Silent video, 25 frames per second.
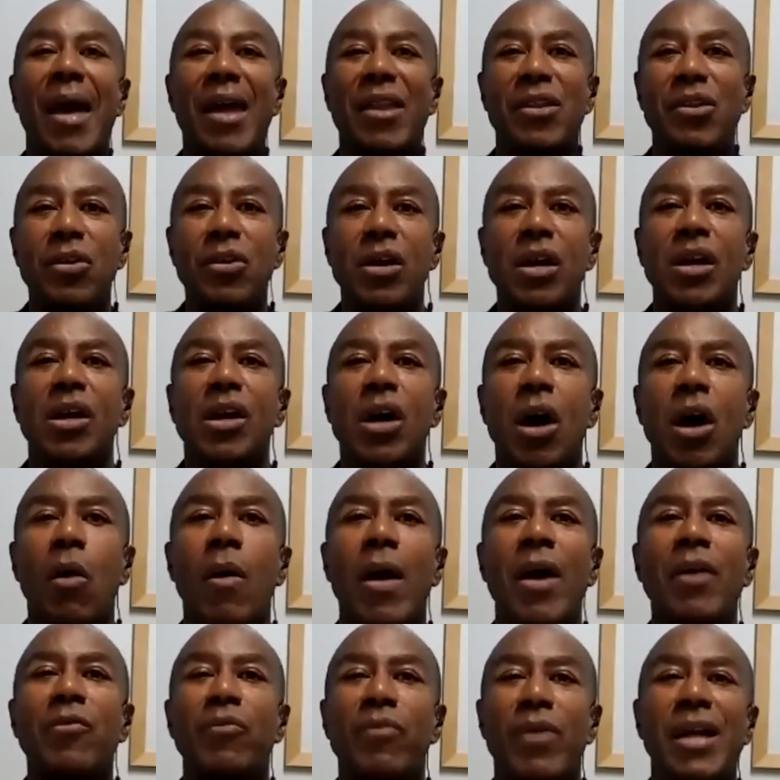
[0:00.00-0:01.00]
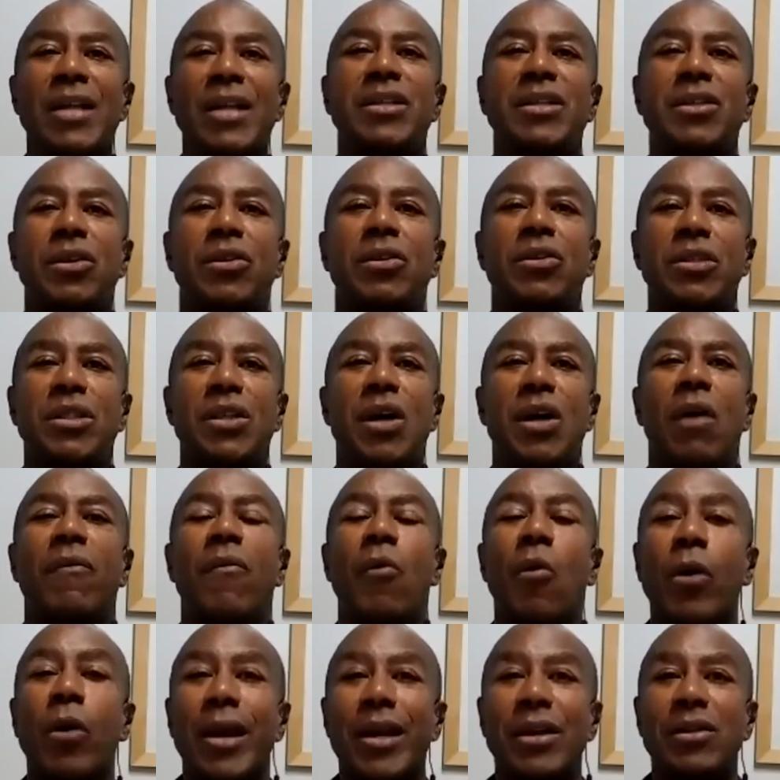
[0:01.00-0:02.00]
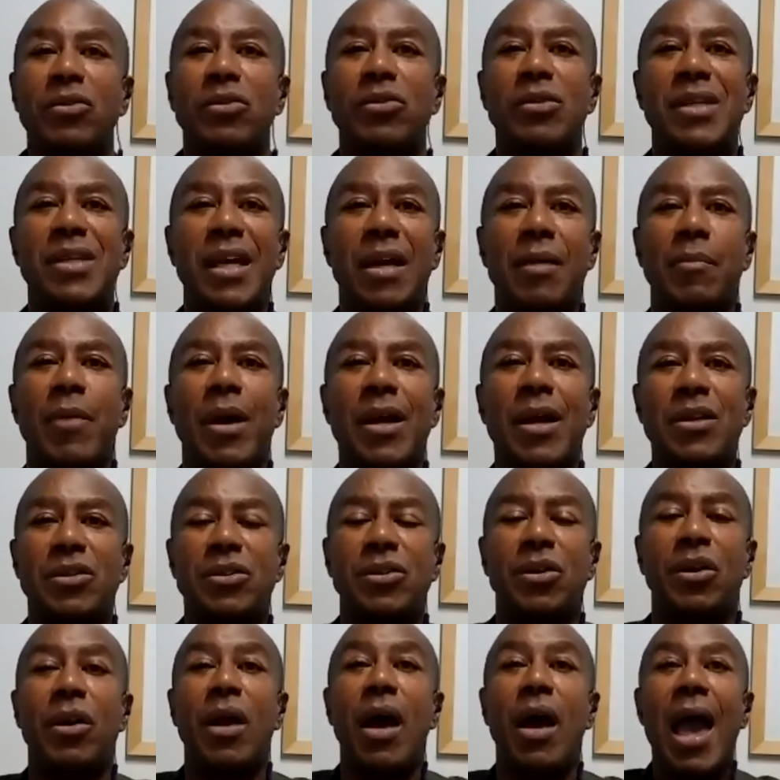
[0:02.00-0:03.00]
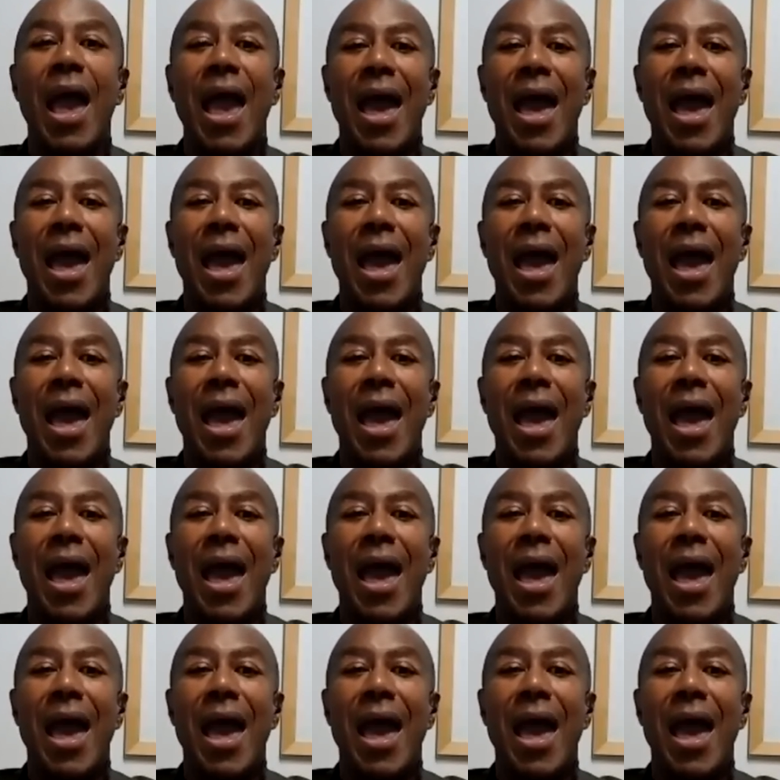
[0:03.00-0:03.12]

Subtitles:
and you can go and register yourself or get your team registered.